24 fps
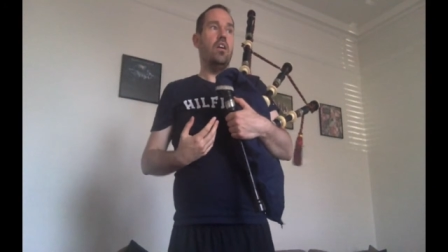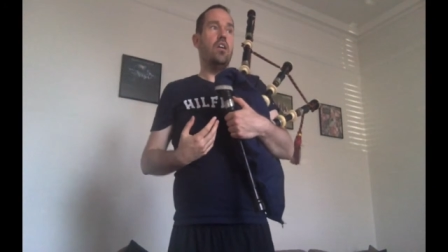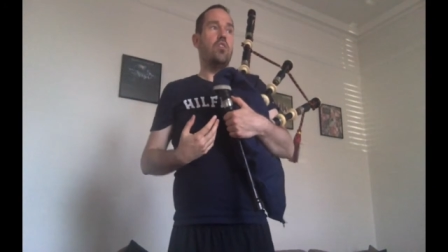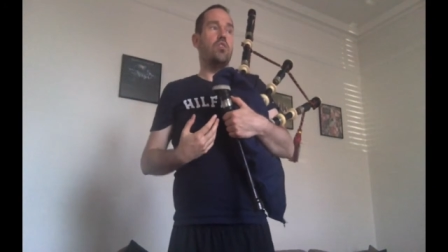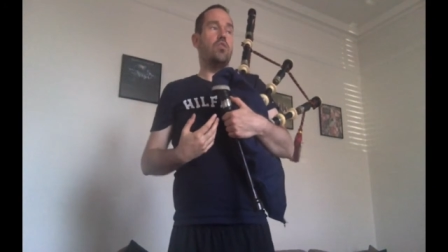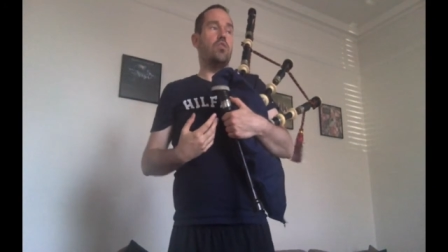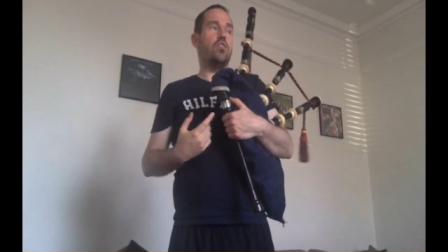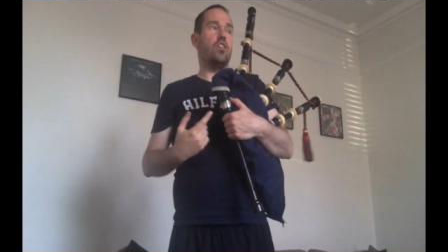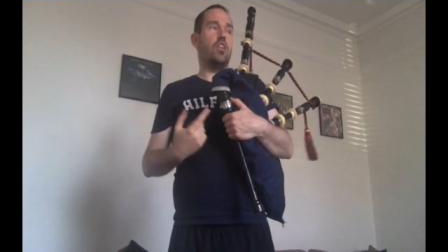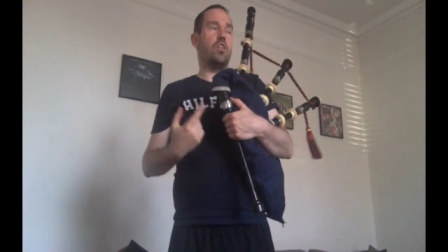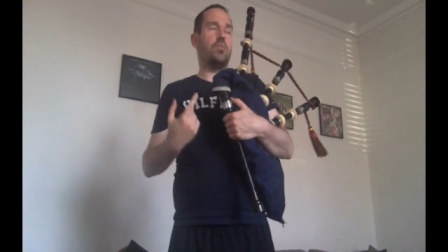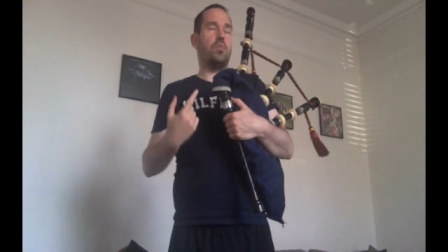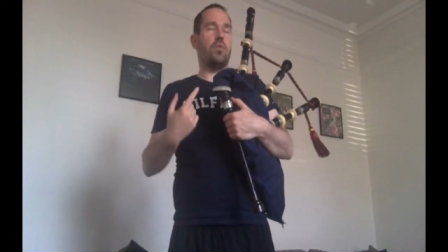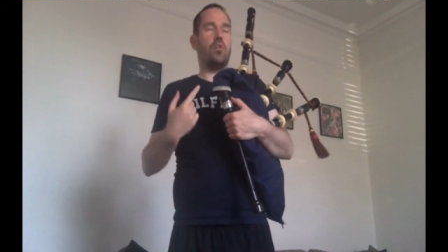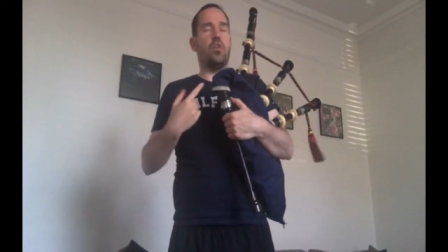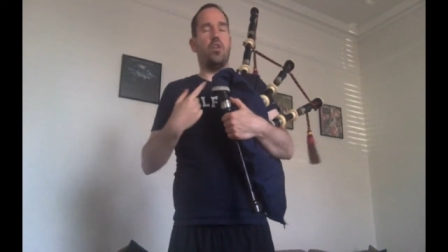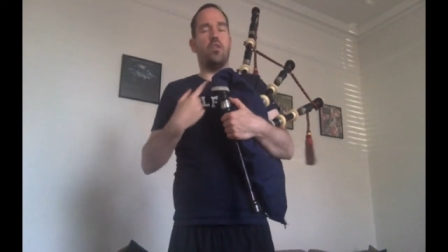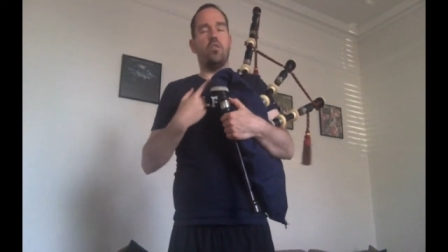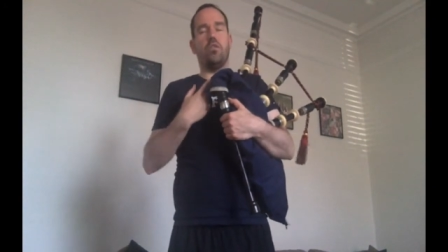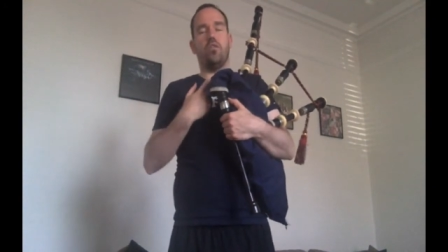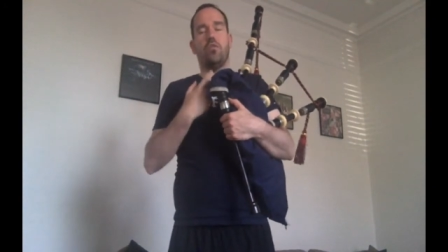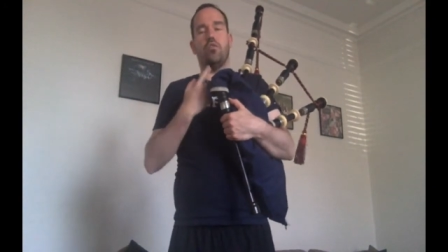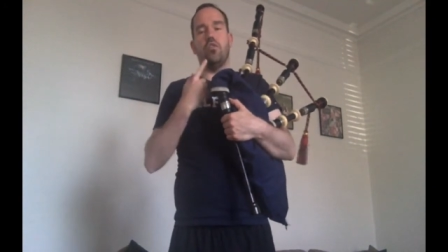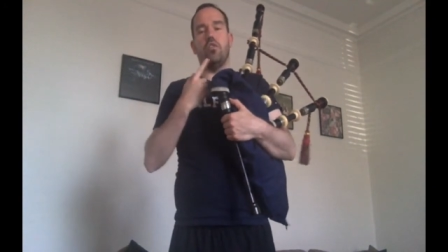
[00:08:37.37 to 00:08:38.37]
So just
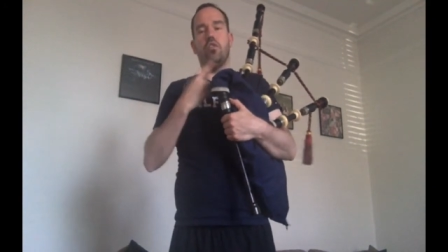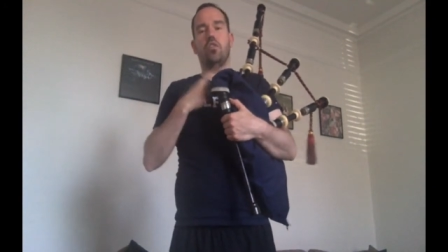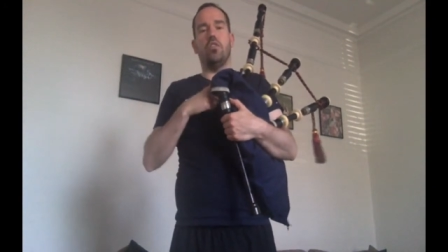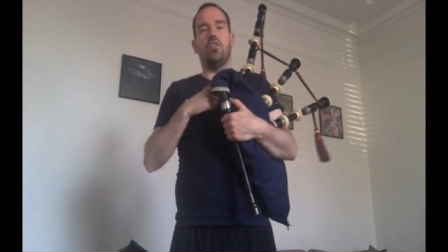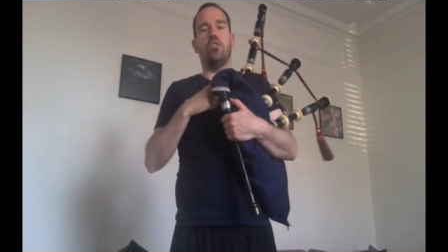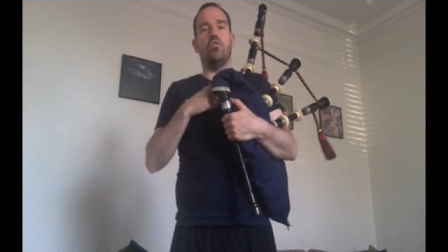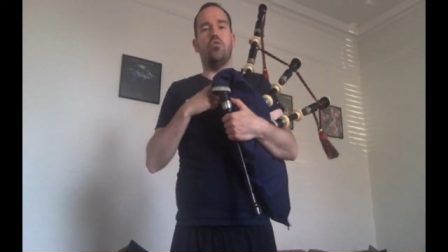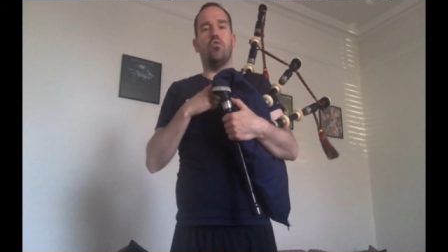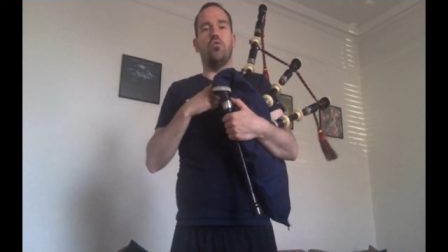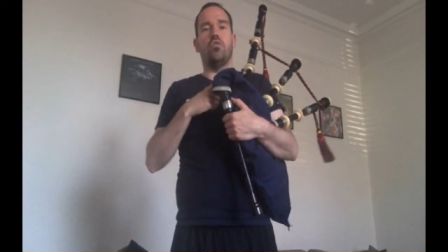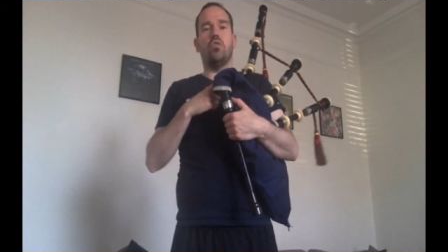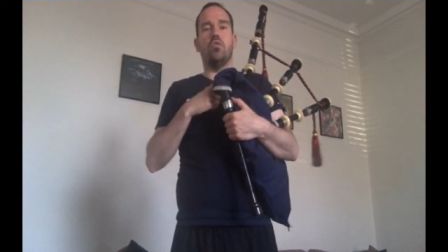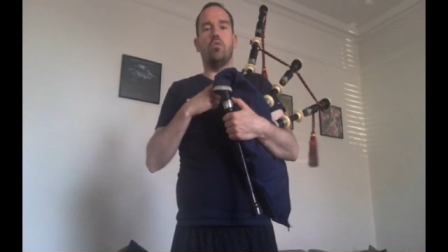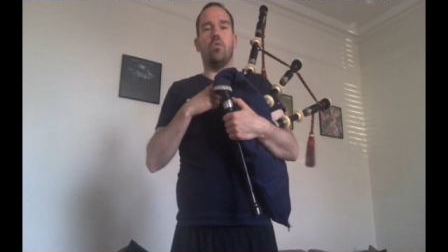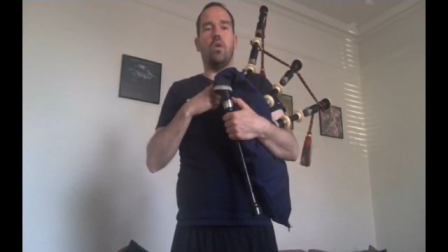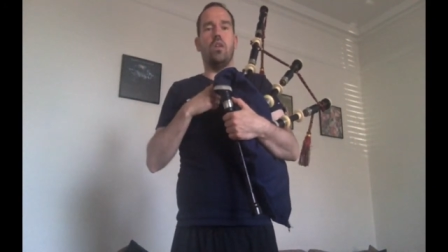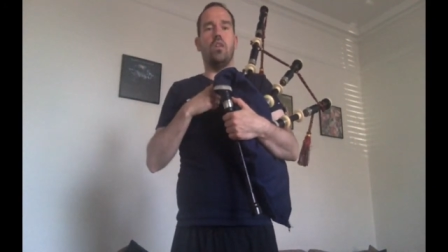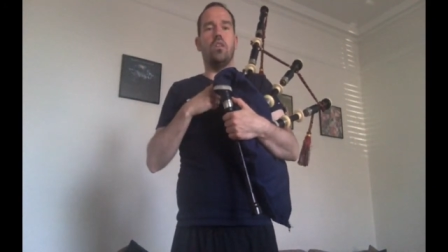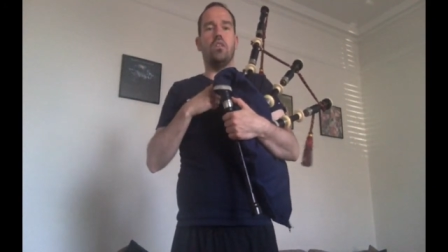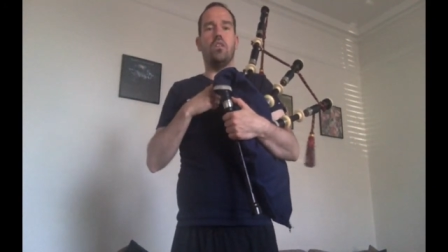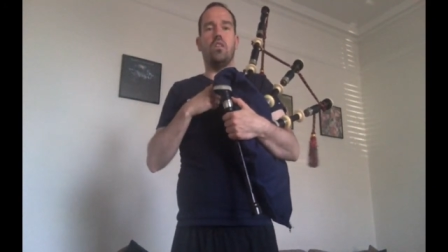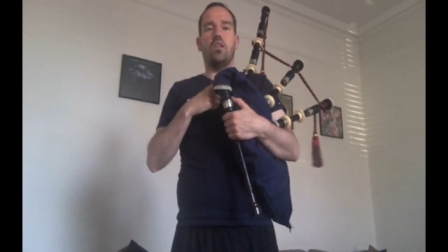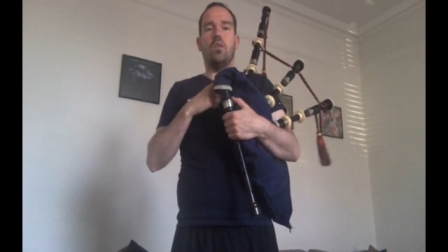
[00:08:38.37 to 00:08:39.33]
because we've tuned the drones once,